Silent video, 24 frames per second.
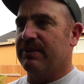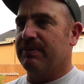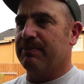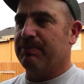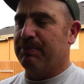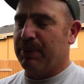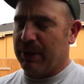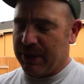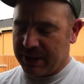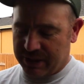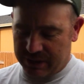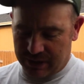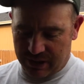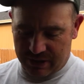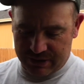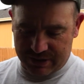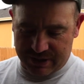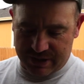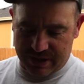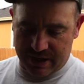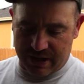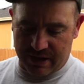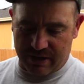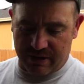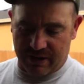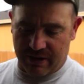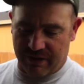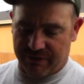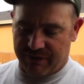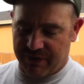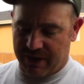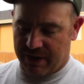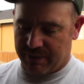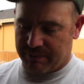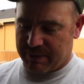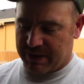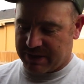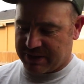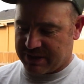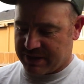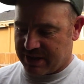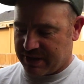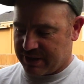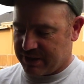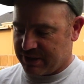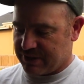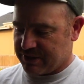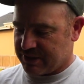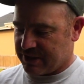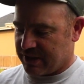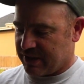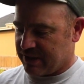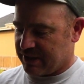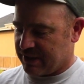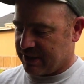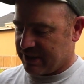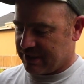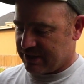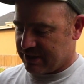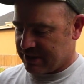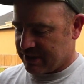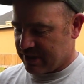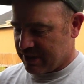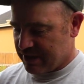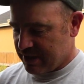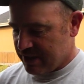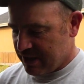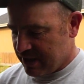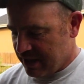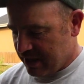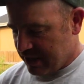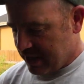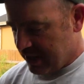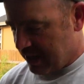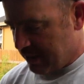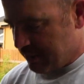pretty close to the arrow I found my son using it. He